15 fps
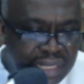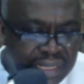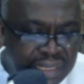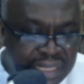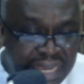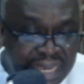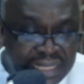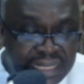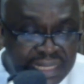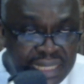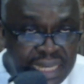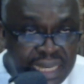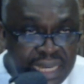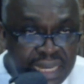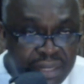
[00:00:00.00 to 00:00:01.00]

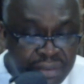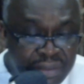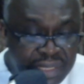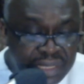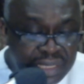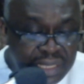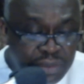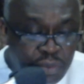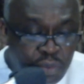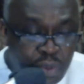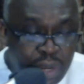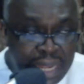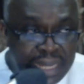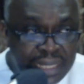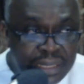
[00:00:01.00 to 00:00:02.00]
There's a reason
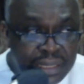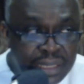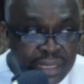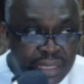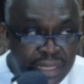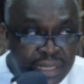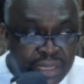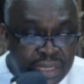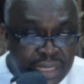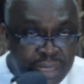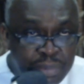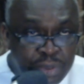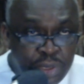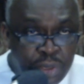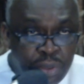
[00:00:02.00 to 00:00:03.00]
why this
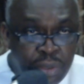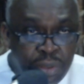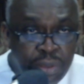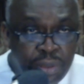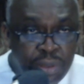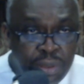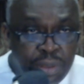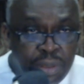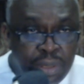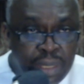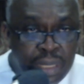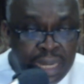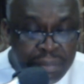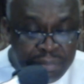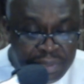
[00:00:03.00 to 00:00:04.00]
scripture
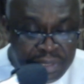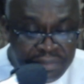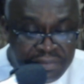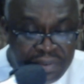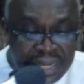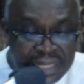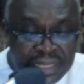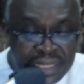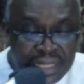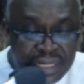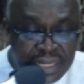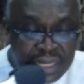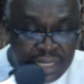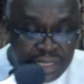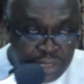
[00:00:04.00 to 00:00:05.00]
amplified
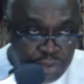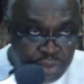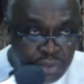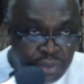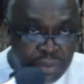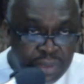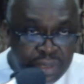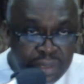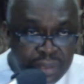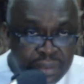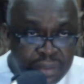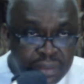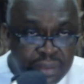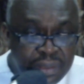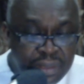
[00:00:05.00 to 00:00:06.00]
is the truth.
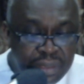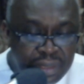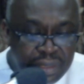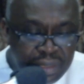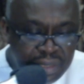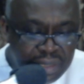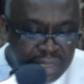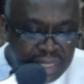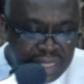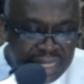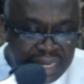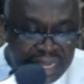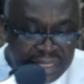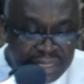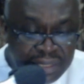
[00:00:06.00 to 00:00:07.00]

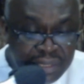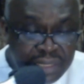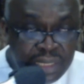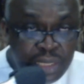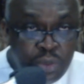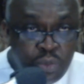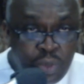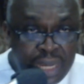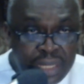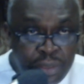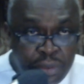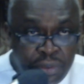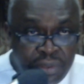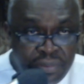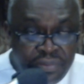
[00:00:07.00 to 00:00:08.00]
There's a reason why
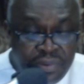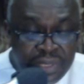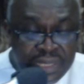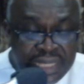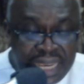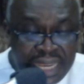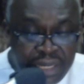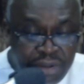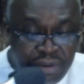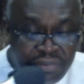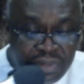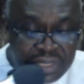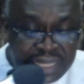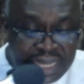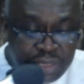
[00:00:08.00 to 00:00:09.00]
none of us, any of
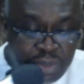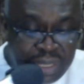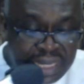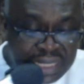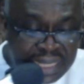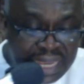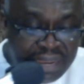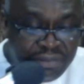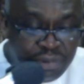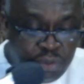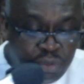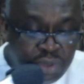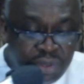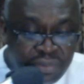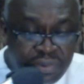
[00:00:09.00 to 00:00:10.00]
us, as well as every
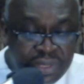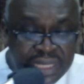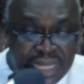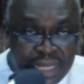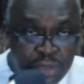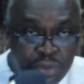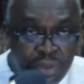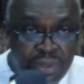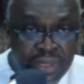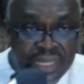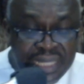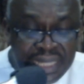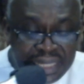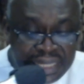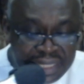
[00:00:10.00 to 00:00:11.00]
one of us, can do
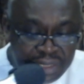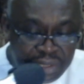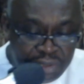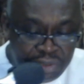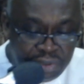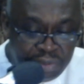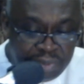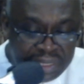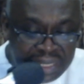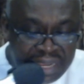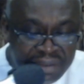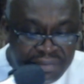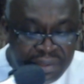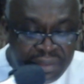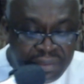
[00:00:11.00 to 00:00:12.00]
nothing against it. But
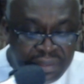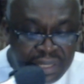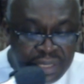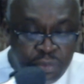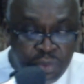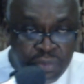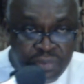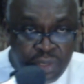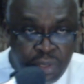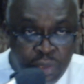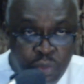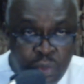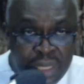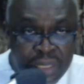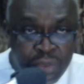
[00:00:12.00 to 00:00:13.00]
everything we've
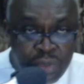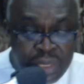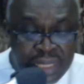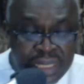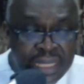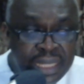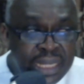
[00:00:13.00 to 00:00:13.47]
done, we are doing,